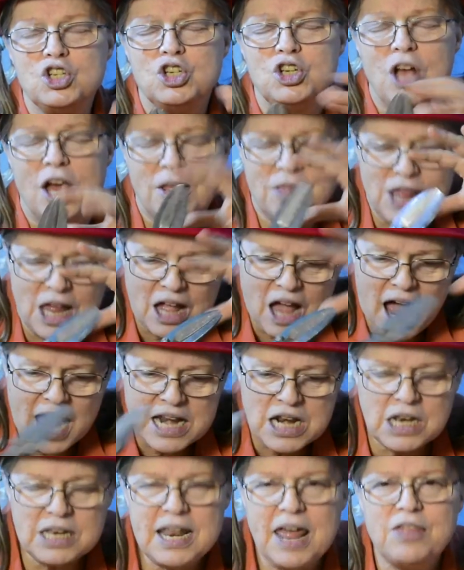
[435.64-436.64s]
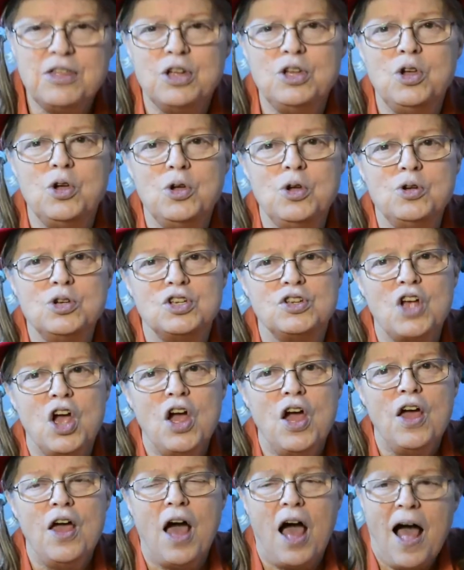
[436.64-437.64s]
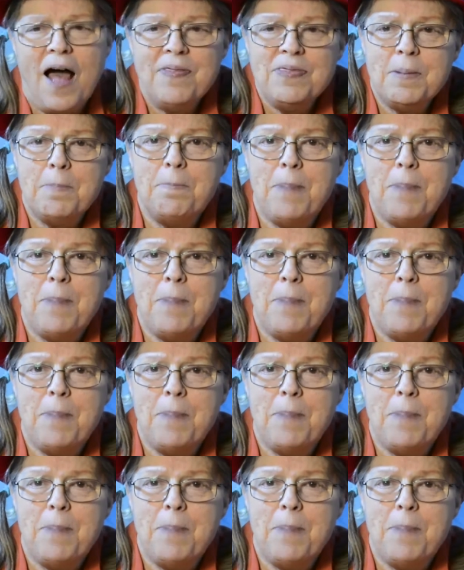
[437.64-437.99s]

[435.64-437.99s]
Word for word: uh, the kind of leather you use on the